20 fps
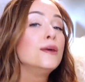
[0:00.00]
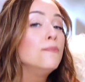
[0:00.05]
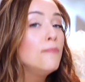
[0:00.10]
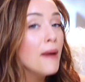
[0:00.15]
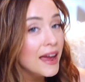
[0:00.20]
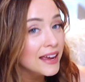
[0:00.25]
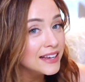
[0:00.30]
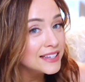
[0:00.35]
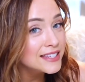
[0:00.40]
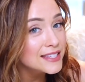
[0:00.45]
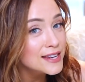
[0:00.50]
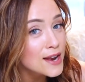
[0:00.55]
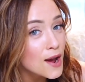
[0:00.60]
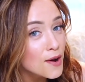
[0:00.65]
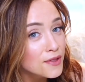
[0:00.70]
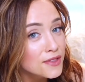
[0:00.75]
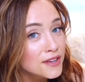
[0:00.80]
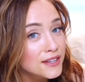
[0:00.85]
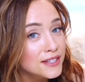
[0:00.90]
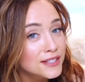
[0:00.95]
The banks
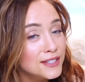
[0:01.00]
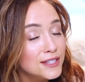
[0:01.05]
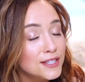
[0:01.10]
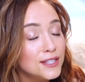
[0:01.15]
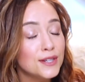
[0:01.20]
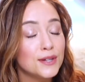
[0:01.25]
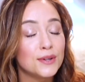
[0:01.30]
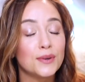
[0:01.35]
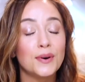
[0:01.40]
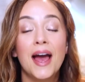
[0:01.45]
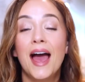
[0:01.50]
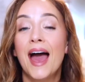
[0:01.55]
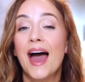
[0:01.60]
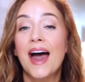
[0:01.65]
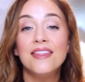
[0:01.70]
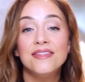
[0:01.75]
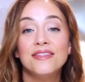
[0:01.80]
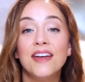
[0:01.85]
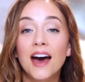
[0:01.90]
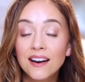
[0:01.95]
know this too.
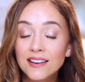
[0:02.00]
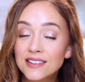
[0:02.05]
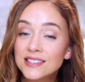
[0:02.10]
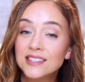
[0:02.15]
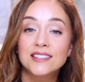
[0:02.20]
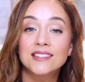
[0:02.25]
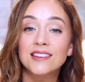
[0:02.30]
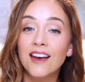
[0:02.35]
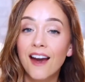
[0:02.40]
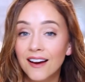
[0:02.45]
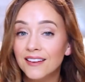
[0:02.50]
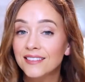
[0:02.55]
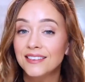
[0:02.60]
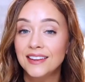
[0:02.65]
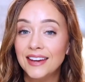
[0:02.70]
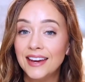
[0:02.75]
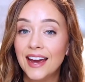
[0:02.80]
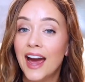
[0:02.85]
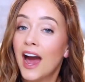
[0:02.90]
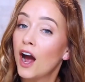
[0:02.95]
And that is
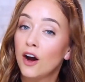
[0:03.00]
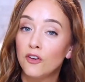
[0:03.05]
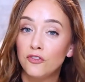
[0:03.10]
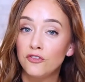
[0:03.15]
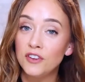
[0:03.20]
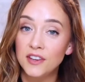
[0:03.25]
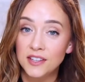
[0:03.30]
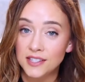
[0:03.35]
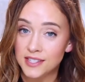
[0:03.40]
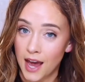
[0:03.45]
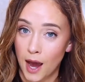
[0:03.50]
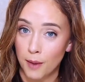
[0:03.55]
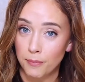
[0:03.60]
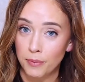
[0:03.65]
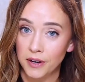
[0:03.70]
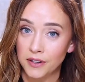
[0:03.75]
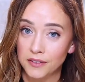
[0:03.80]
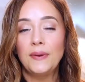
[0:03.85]
exactly how fees happen.